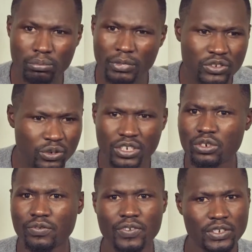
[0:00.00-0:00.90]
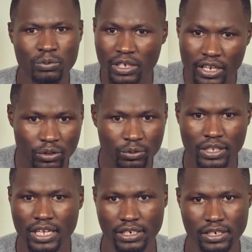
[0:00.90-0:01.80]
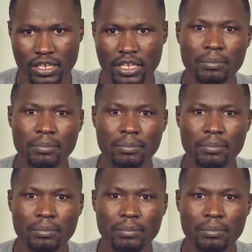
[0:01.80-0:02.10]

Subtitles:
Majority of us, we can't do that.